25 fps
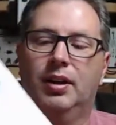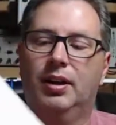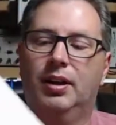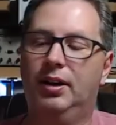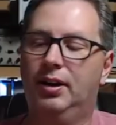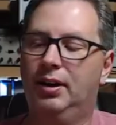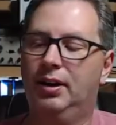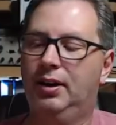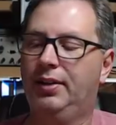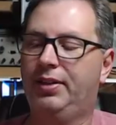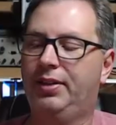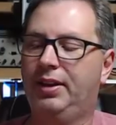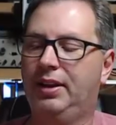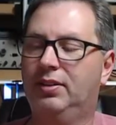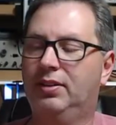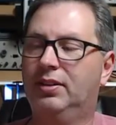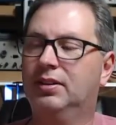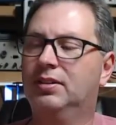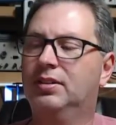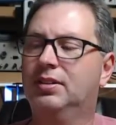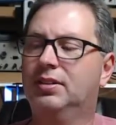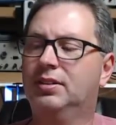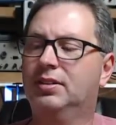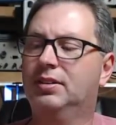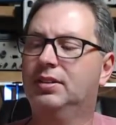I think this
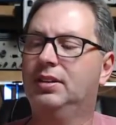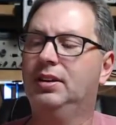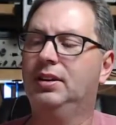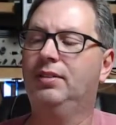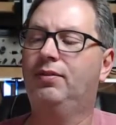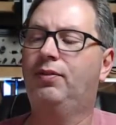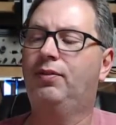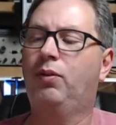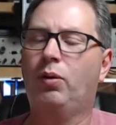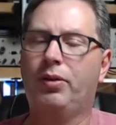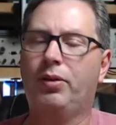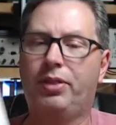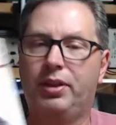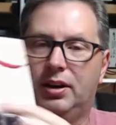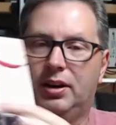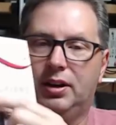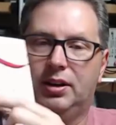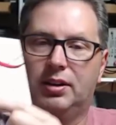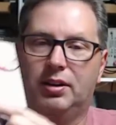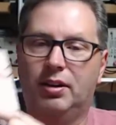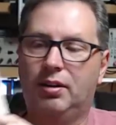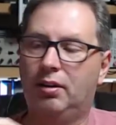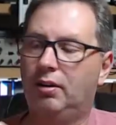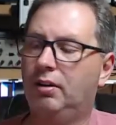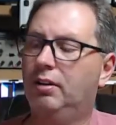is the fourth
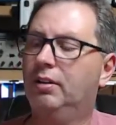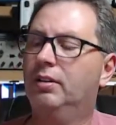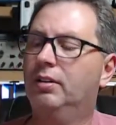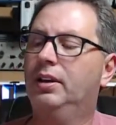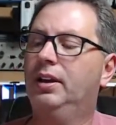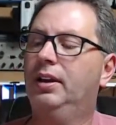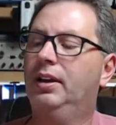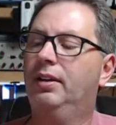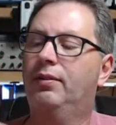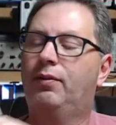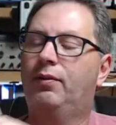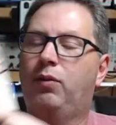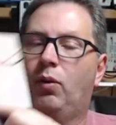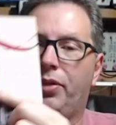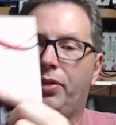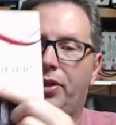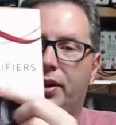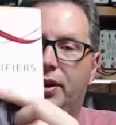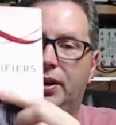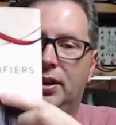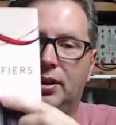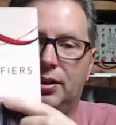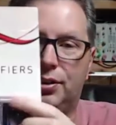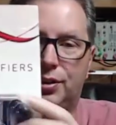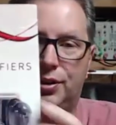
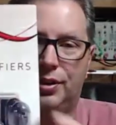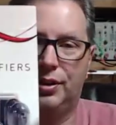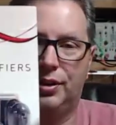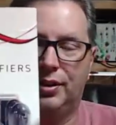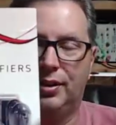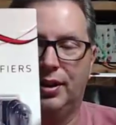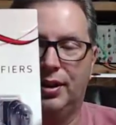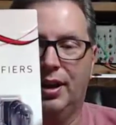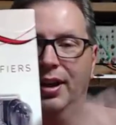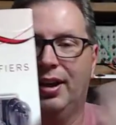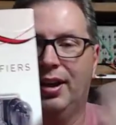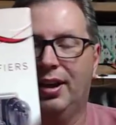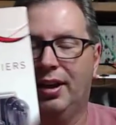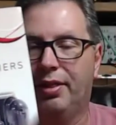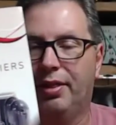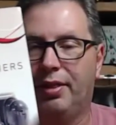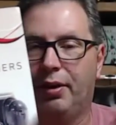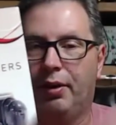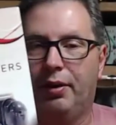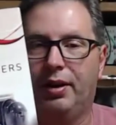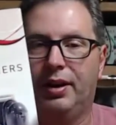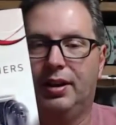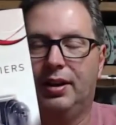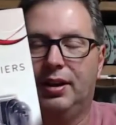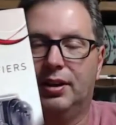edition.
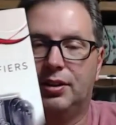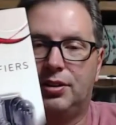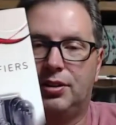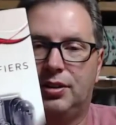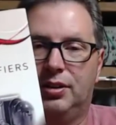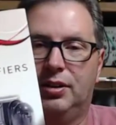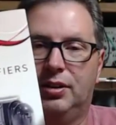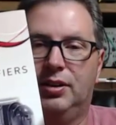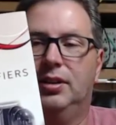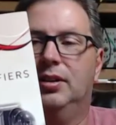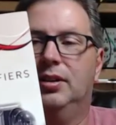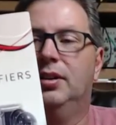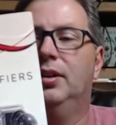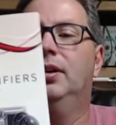Third edition